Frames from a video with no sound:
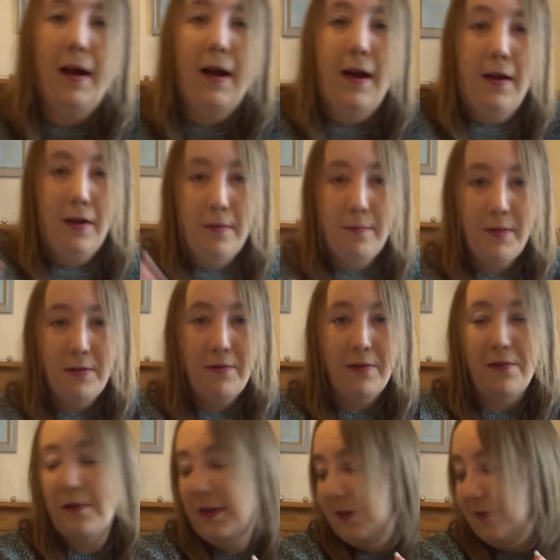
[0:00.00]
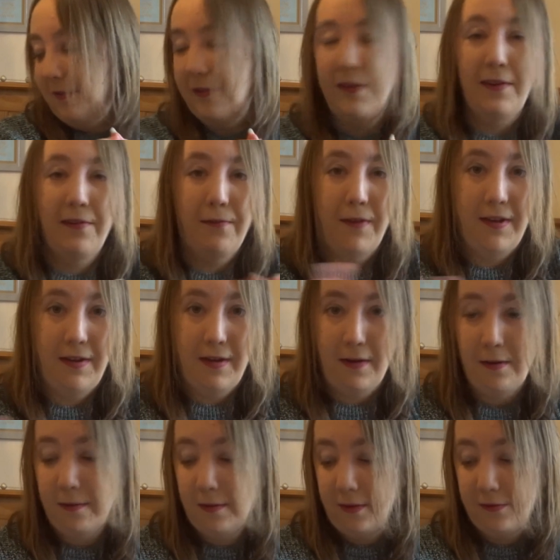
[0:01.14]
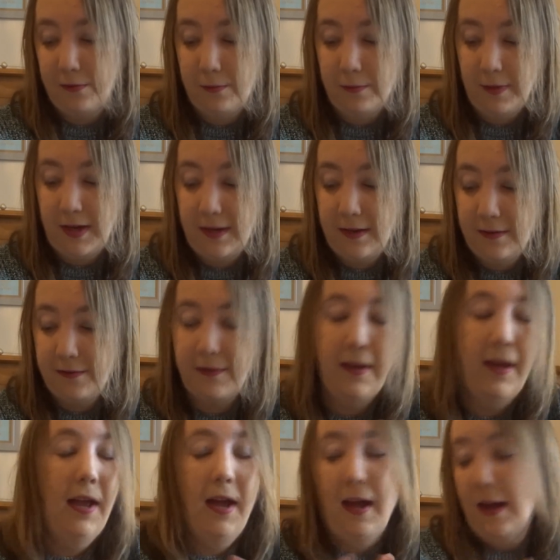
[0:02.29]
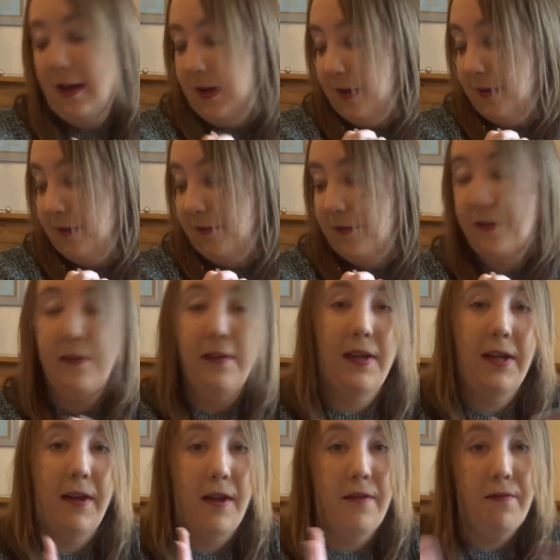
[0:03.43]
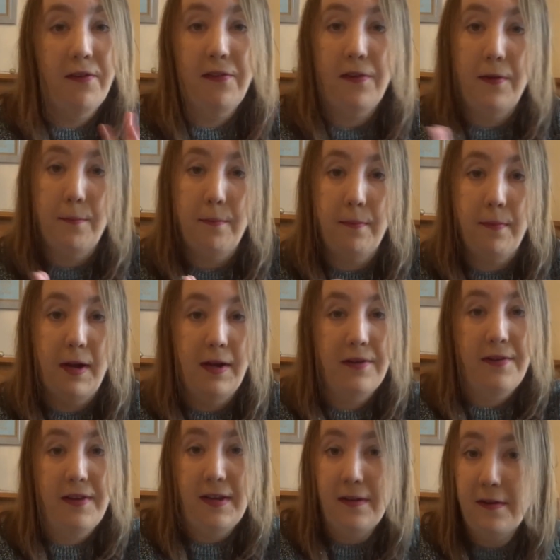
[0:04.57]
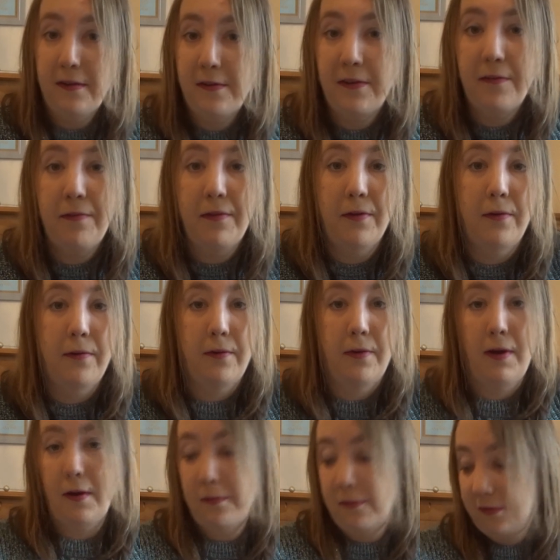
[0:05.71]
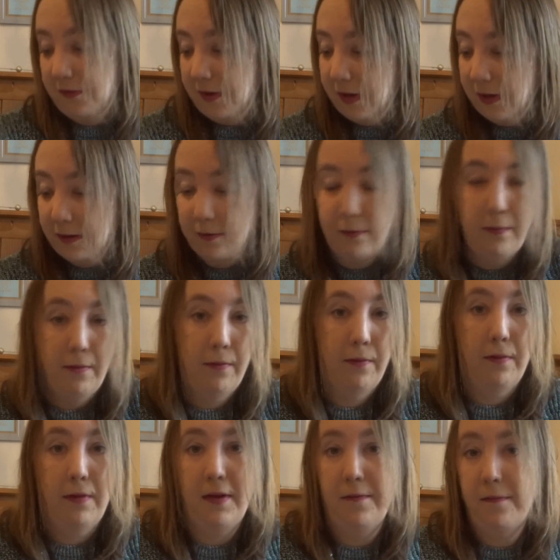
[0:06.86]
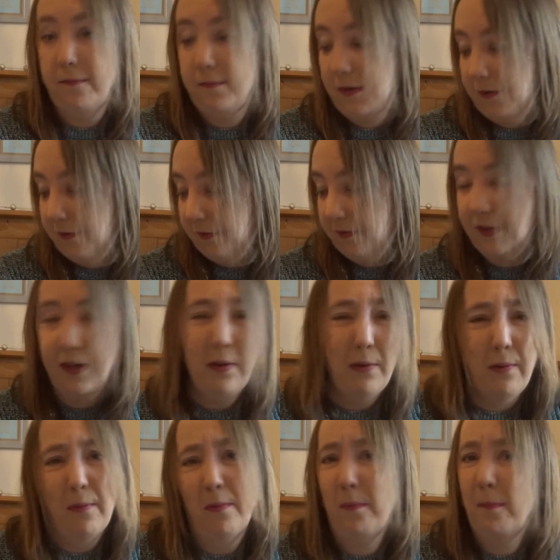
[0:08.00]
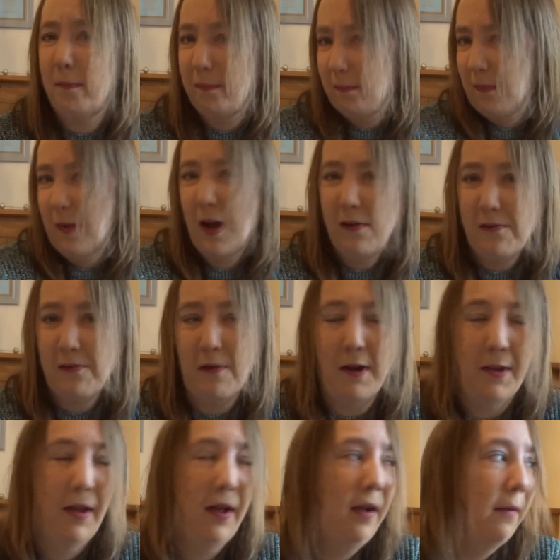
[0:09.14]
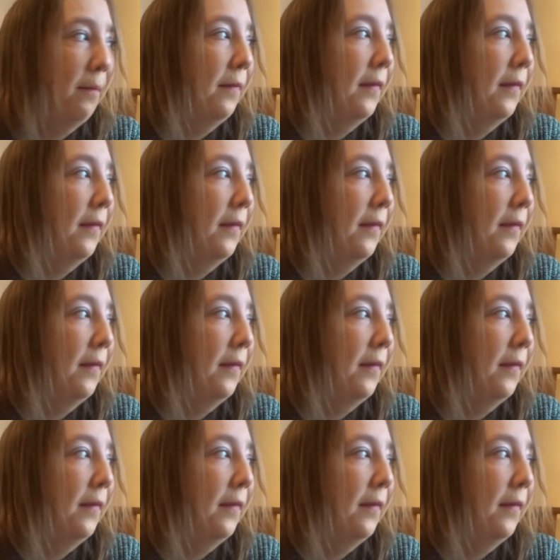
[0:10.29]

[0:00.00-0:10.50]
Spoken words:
I hope you enjoyed this video as always, and that it gave you some ideas if you're hosting, or if you just think, oh, I'll try that.